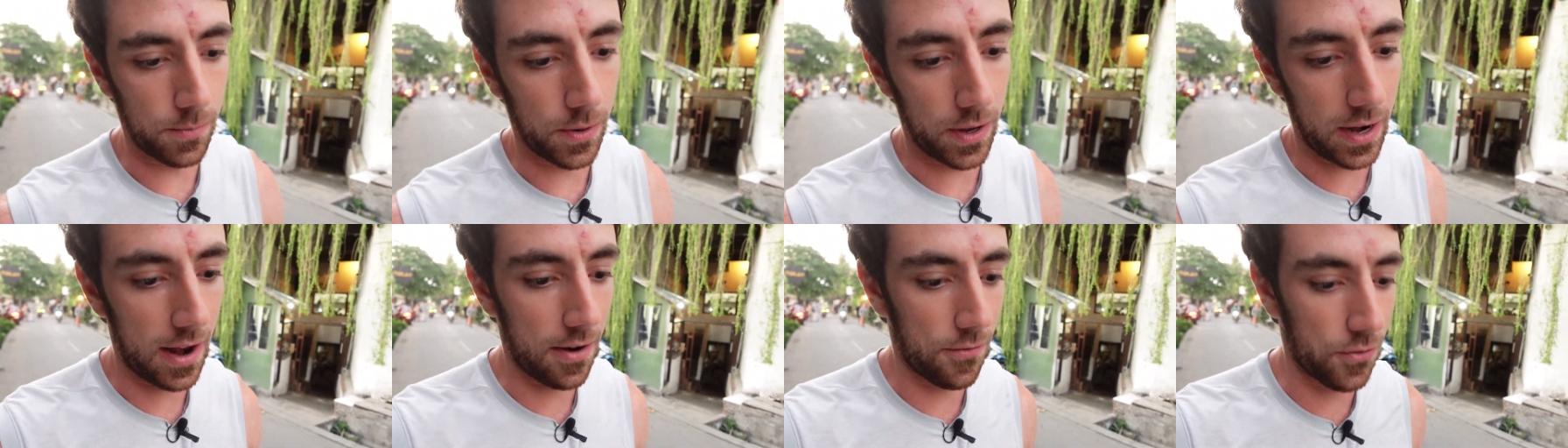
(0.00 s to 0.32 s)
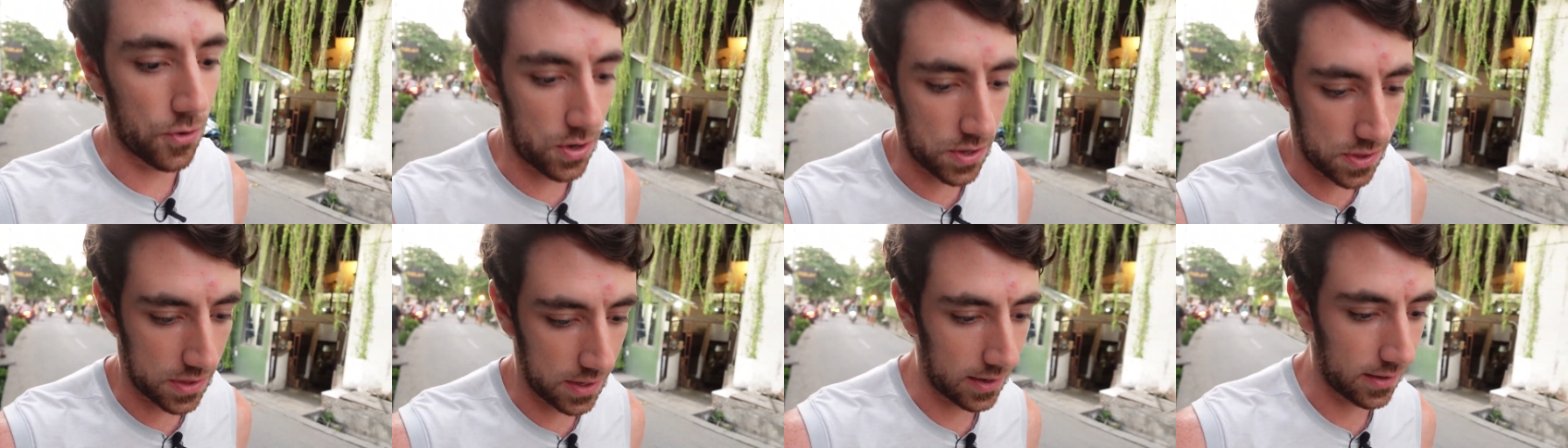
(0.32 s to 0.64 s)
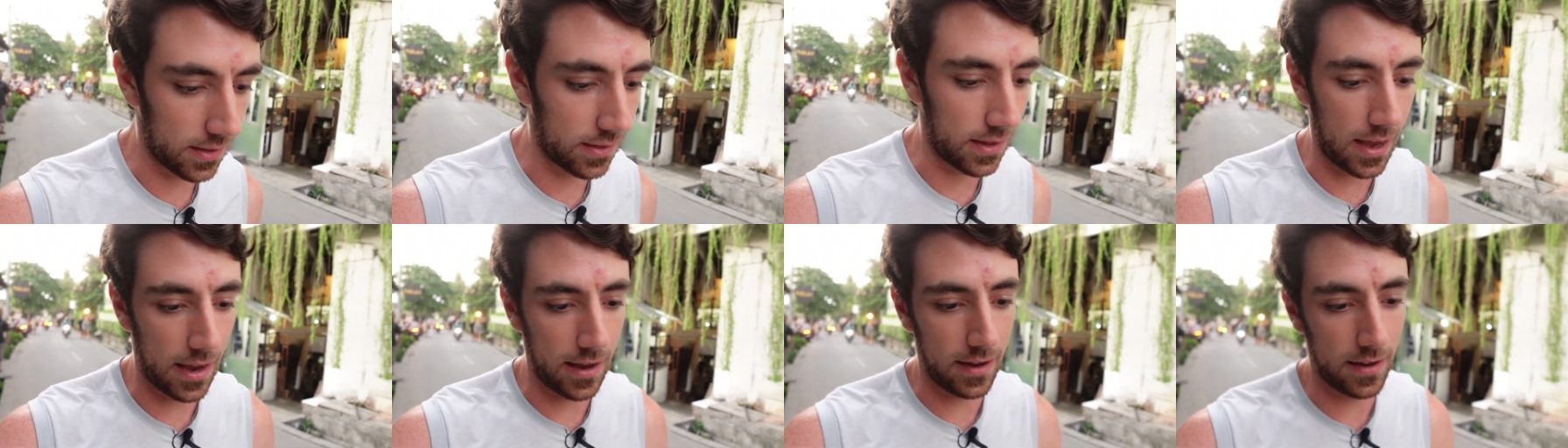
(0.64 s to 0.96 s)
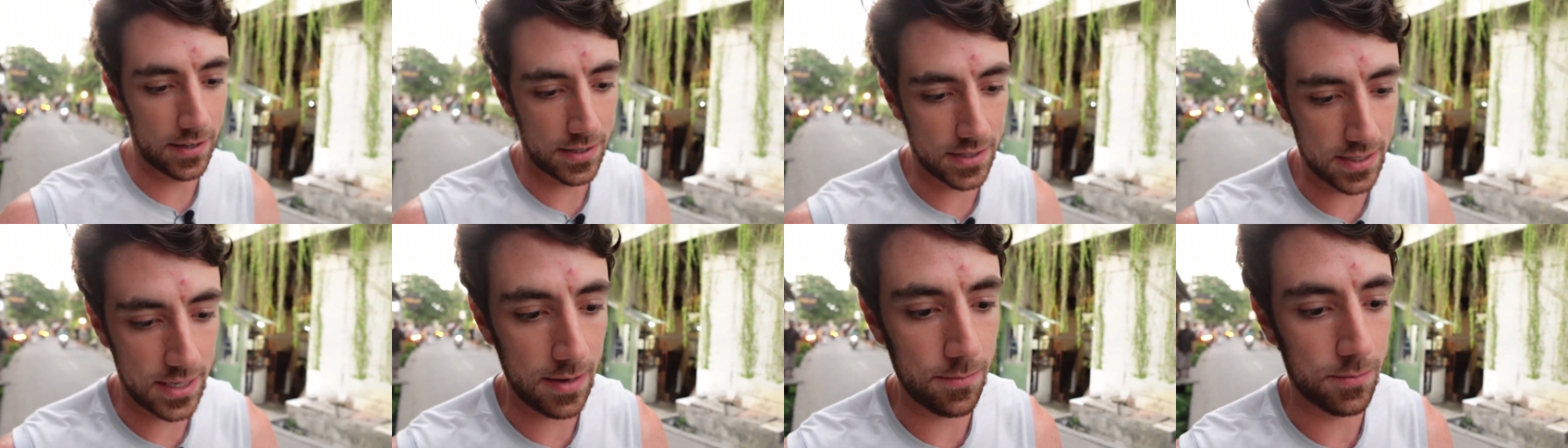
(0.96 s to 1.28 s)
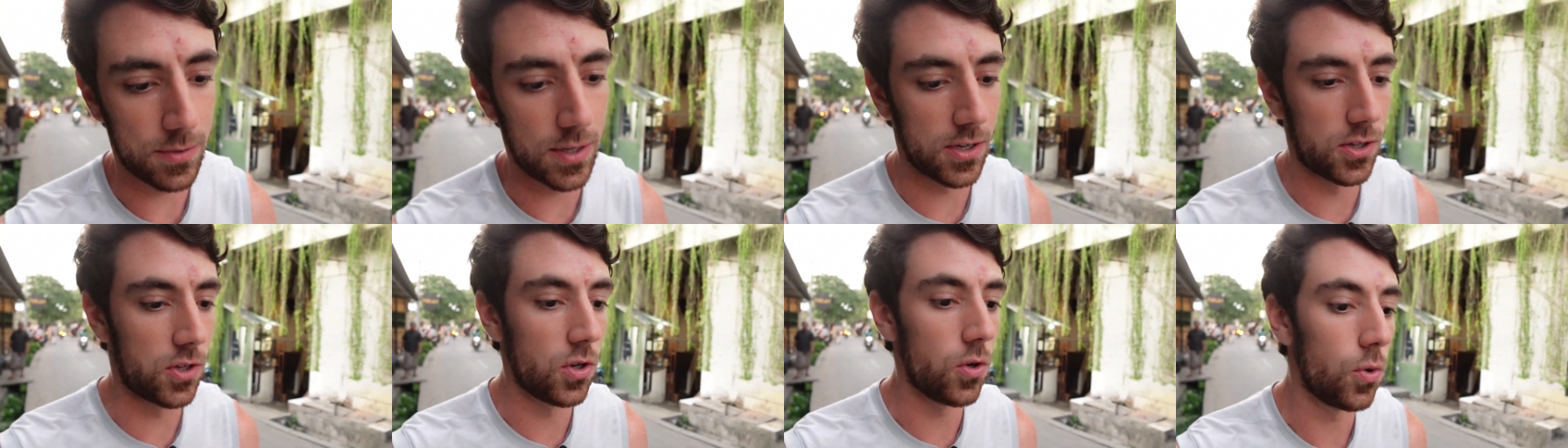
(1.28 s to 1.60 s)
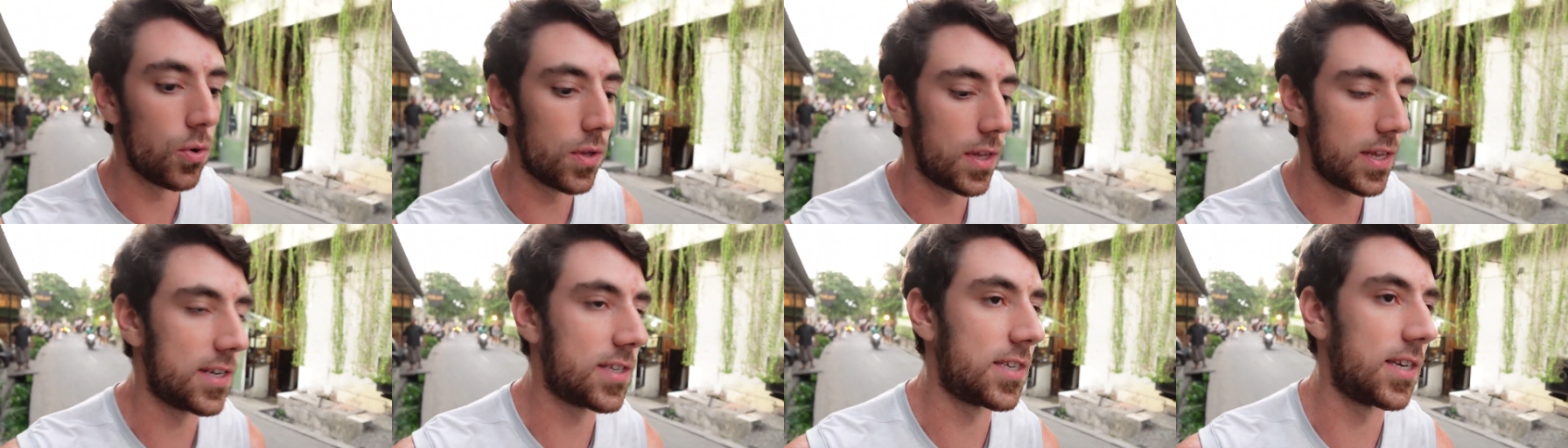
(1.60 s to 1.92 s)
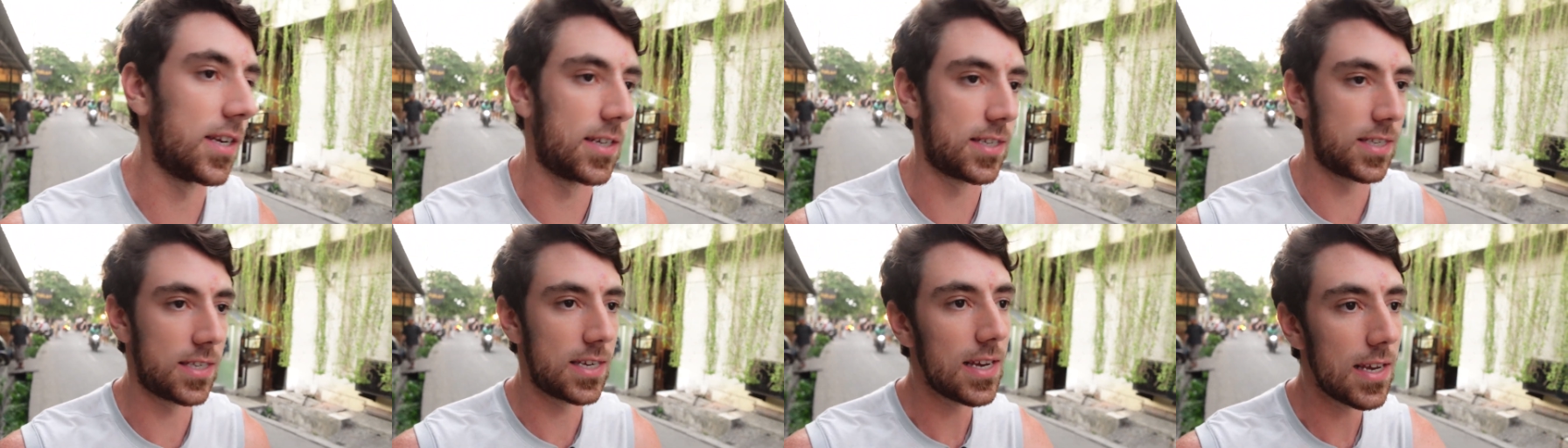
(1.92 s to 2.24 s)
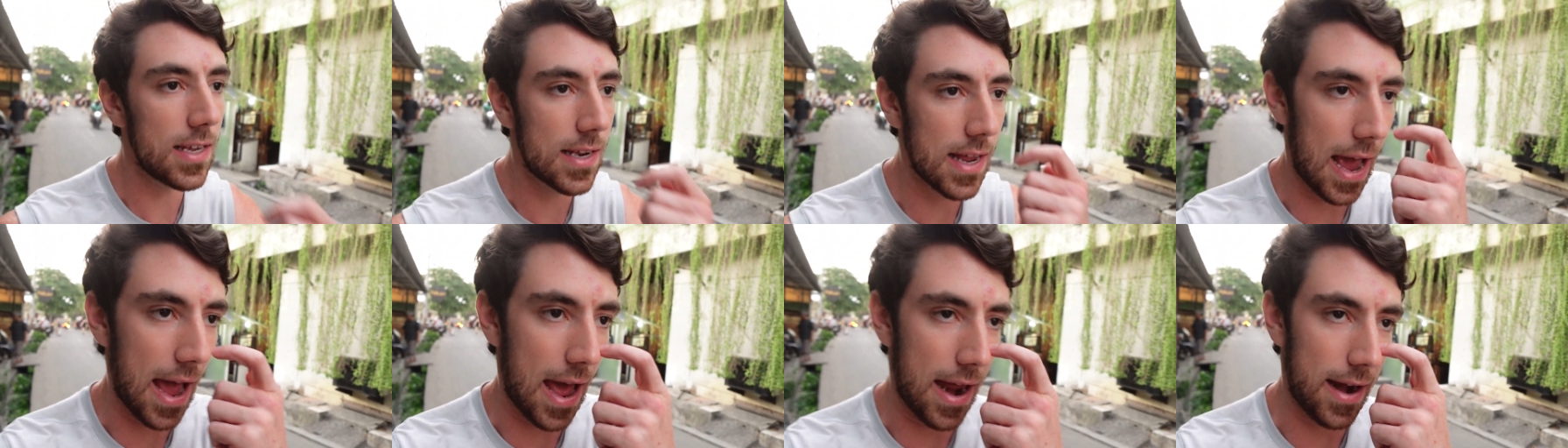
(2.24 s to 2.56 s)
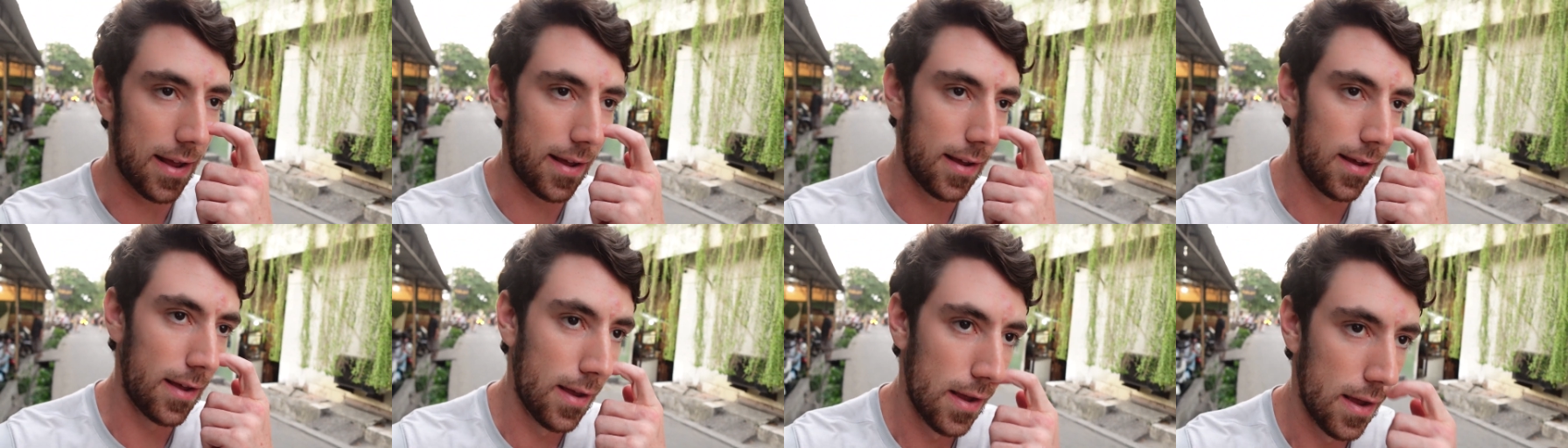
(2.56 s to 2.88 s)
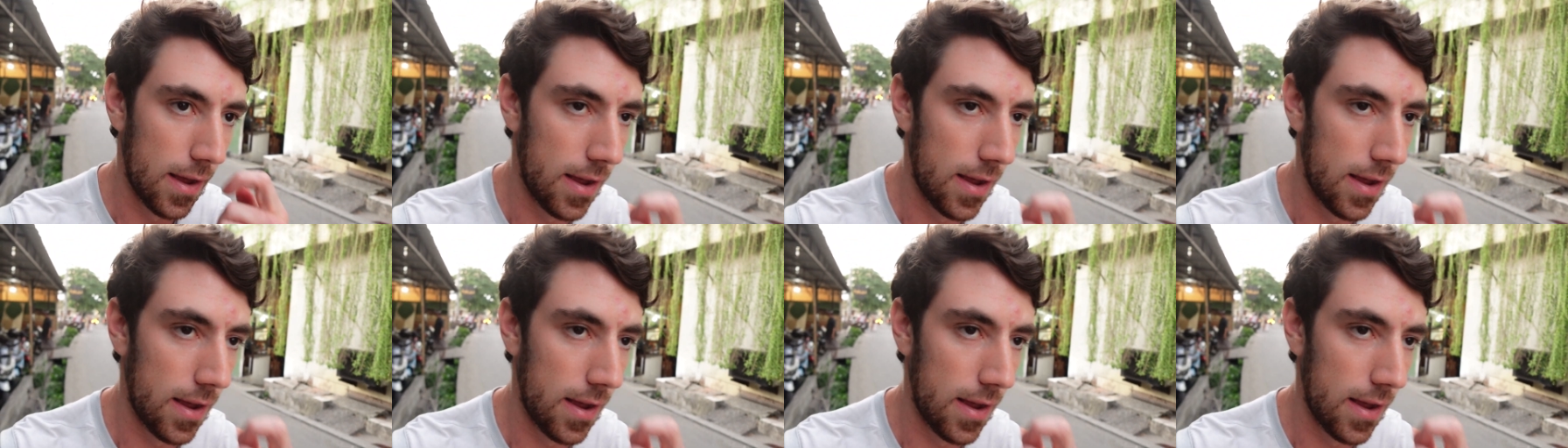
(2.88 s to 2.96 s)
but everything they seem to do, they succeed at it.